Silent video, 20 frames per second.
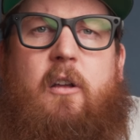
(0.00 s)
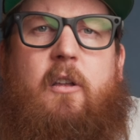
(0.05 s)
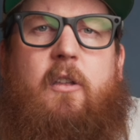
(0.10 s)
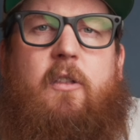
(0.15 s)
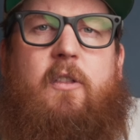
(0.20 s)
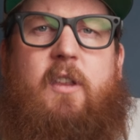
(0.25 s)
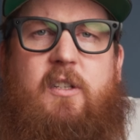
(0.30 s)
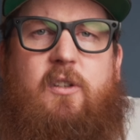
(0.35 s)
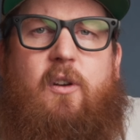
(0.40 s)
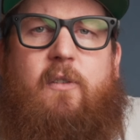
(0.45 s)

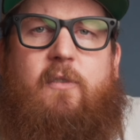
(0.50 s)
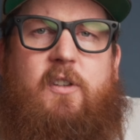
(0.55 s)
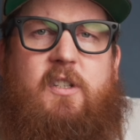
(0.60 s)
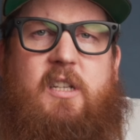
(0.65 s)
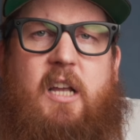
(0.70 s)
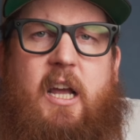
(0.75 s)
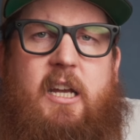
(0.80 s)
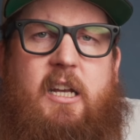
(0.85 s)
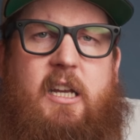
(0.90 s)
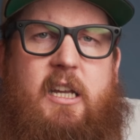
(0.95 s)
this
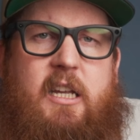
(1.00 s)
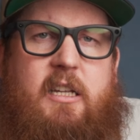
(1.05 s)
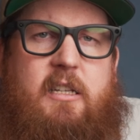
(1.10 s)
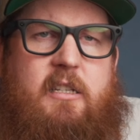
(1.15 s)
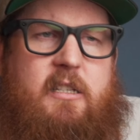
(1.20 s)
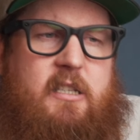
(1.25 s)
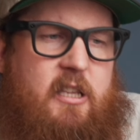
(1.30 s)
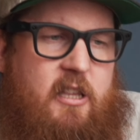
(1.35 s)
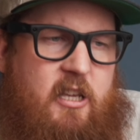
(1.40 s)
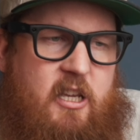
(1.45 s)
oversight
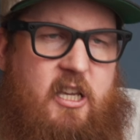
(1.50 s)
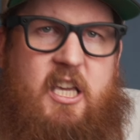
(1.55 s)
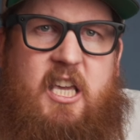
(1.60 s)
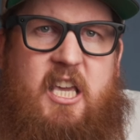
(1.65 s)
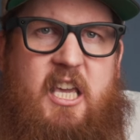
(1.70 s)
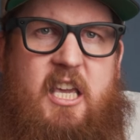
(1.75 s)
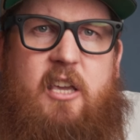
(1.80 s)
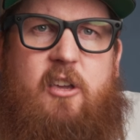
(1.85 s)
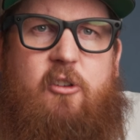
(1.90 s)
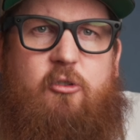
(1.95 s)
is the
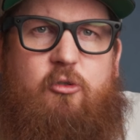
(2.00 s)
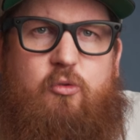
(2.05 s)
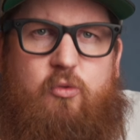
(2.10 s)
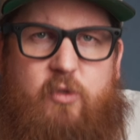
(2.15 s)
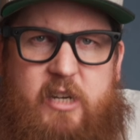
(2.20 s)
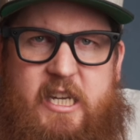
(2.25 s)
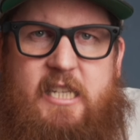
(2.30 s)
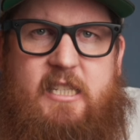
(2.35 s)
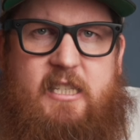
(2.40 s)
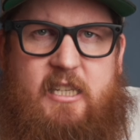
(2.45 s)
key
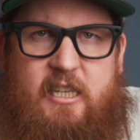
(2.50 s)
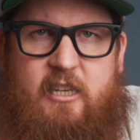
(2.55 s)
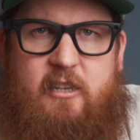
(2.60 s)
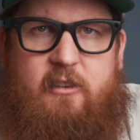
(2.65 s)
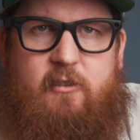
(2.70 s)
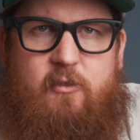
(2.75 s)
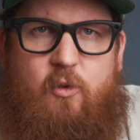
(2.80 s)
reason